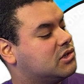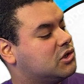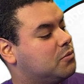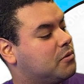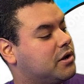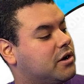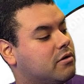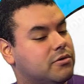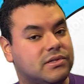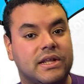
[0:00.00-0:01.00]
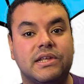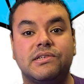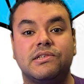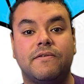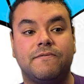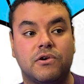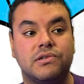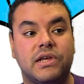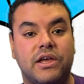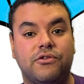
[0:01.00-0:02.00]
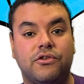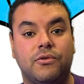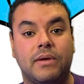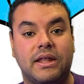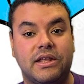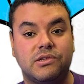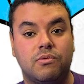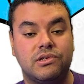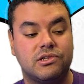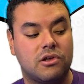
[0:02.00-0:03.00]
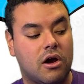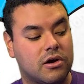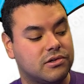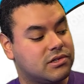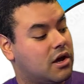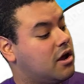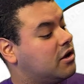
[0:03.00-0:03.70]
Superheroes, and this is the first issue, and this one stars